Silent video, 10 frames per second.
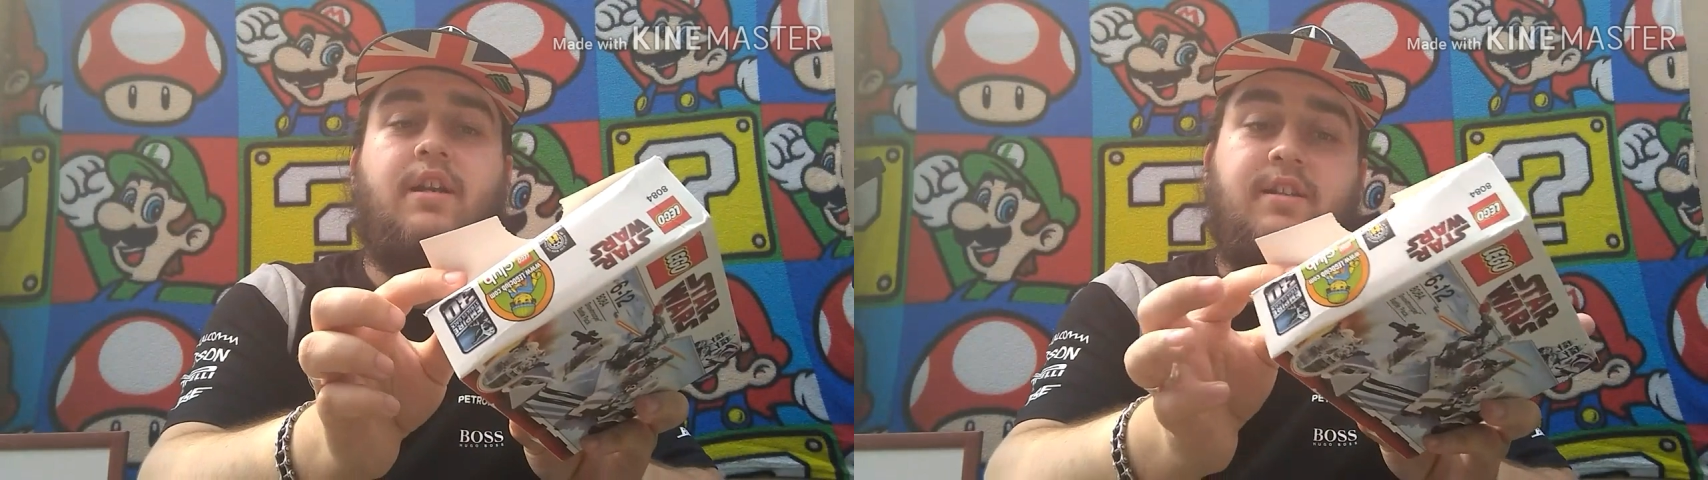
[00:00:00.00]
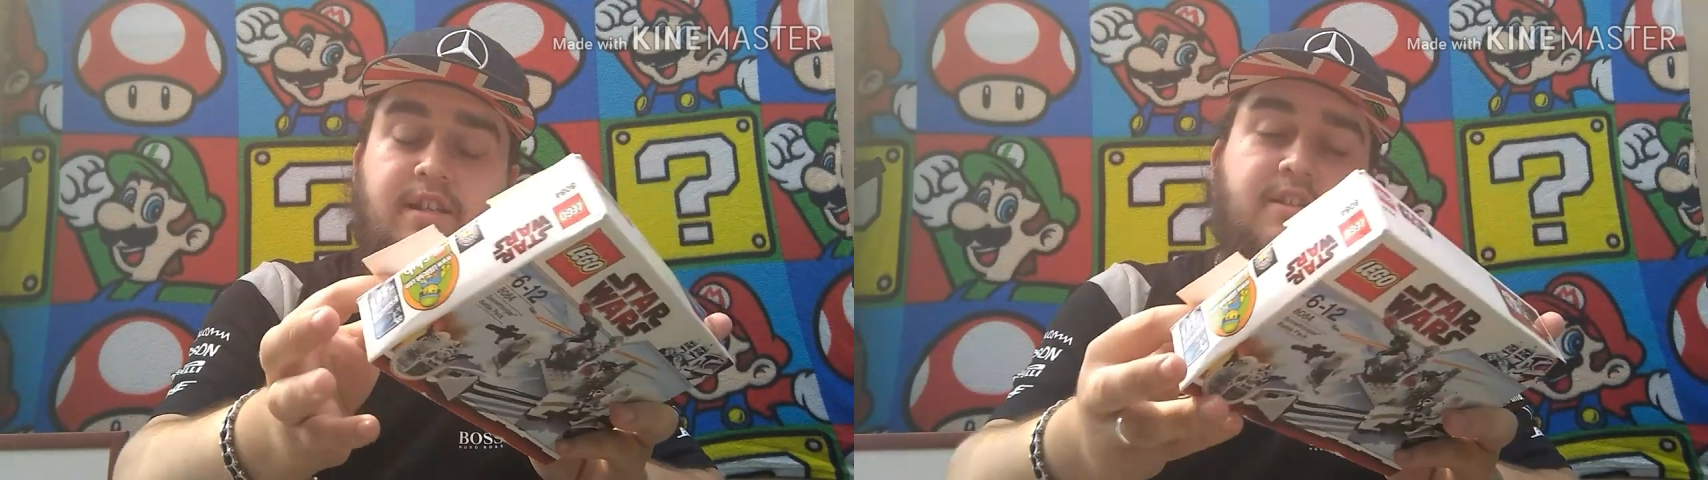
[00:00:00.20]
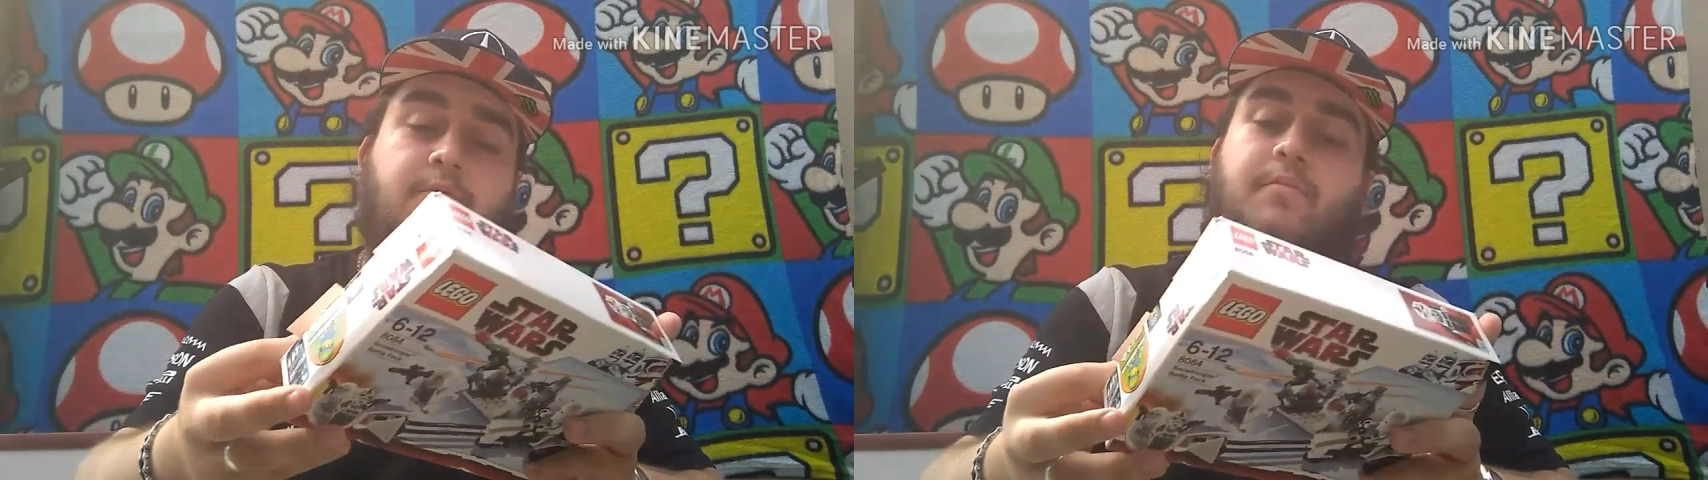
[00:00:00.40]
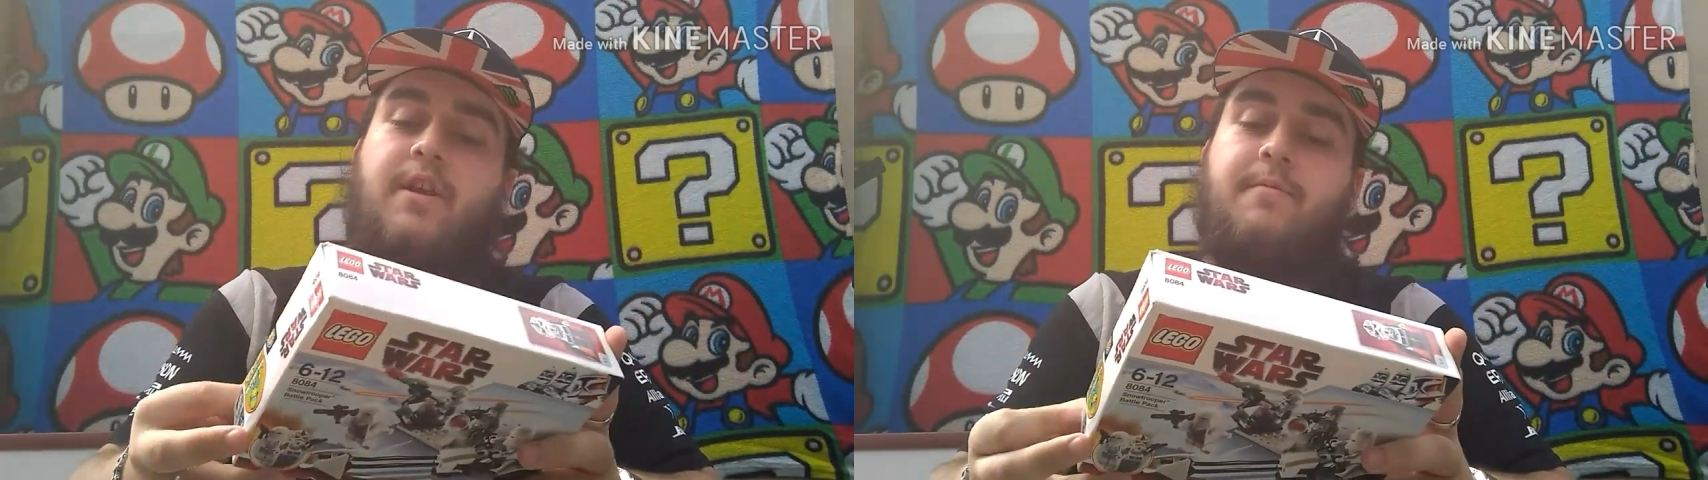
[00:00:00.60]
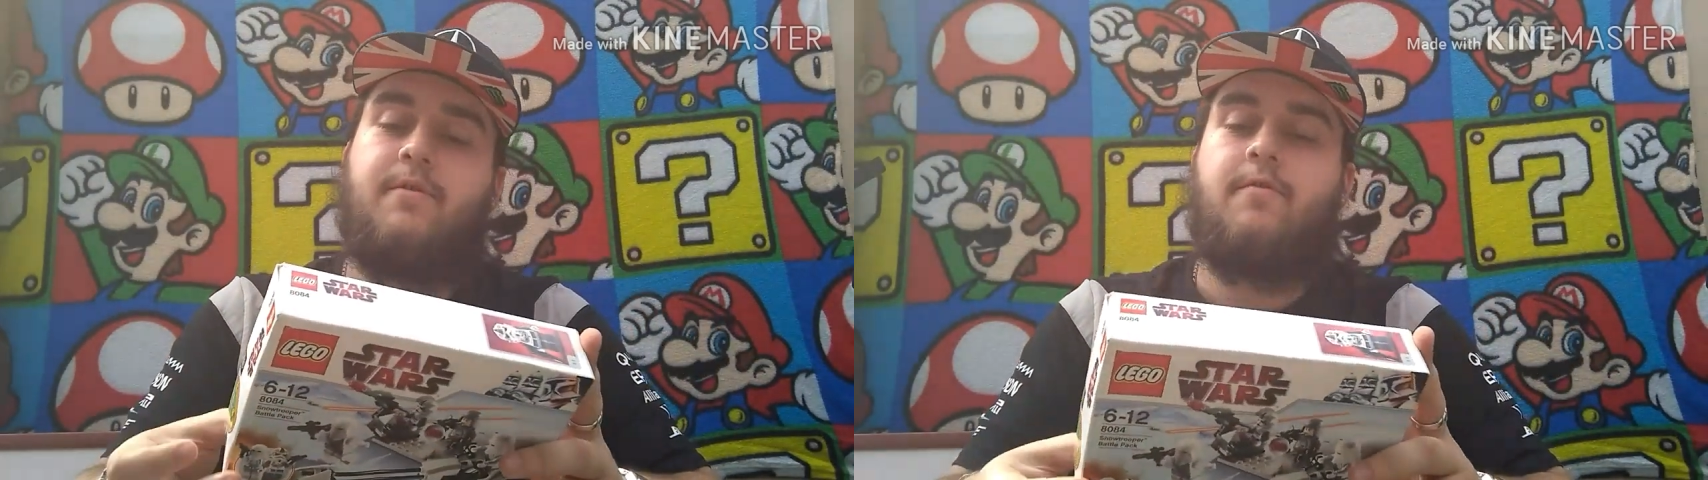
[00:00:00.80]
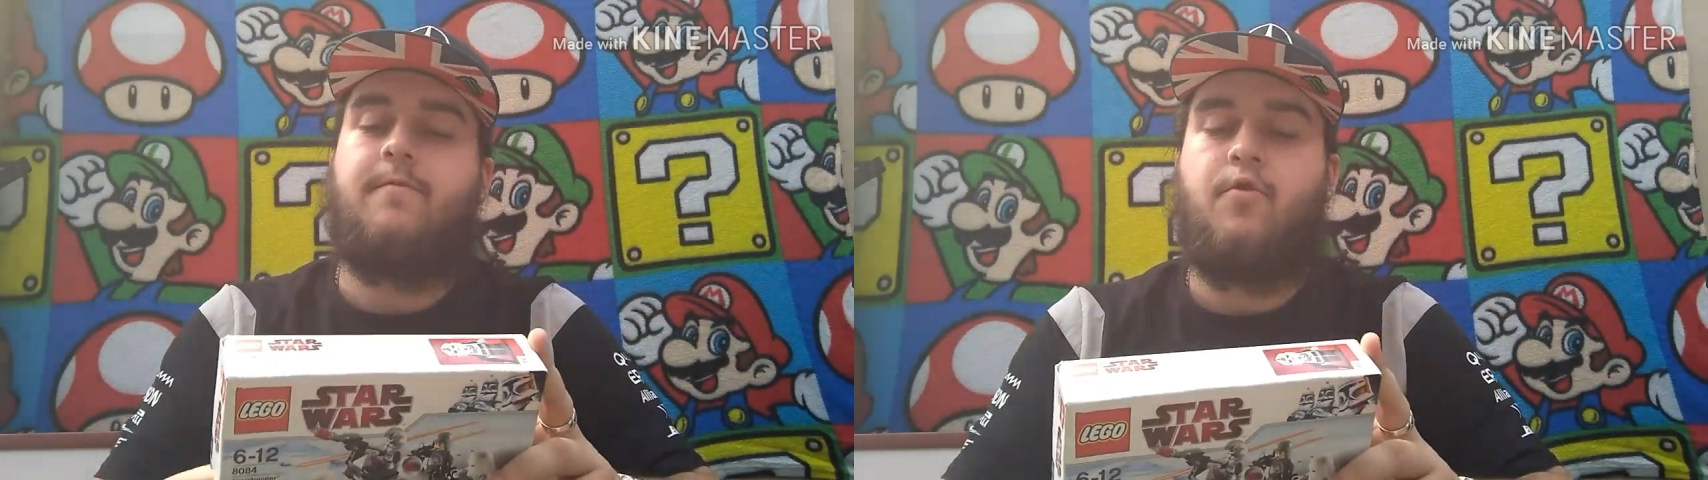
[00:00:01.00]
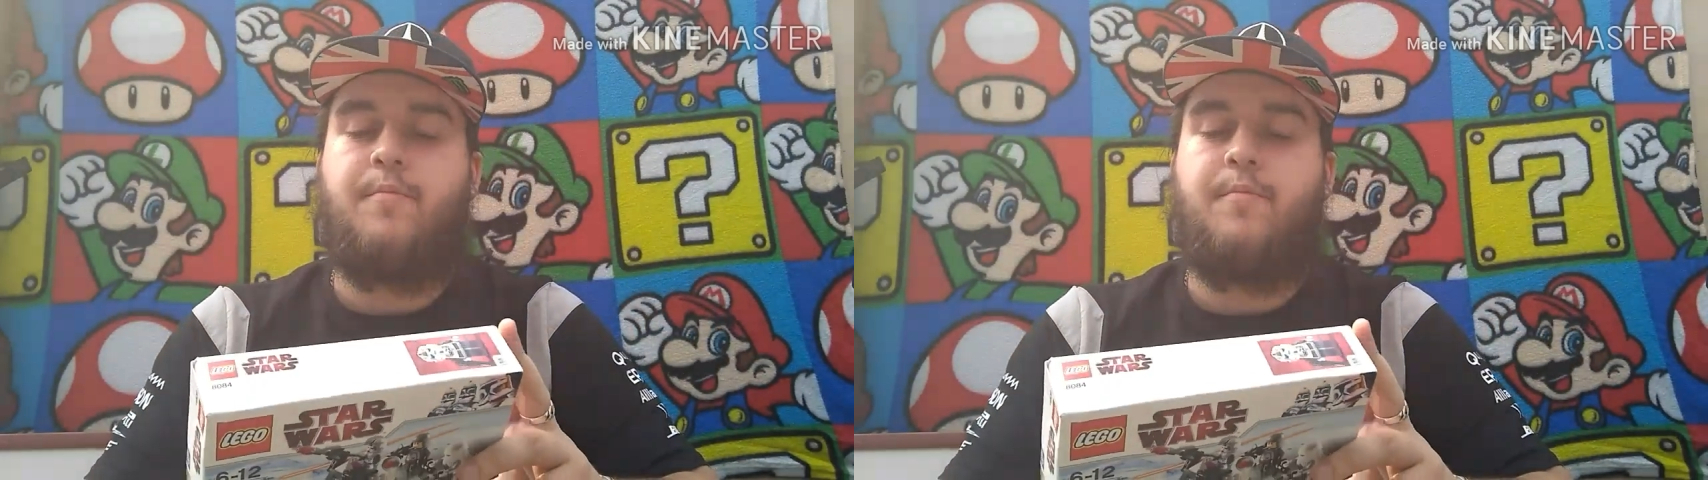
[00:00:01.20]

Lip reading: and it is complete with all 4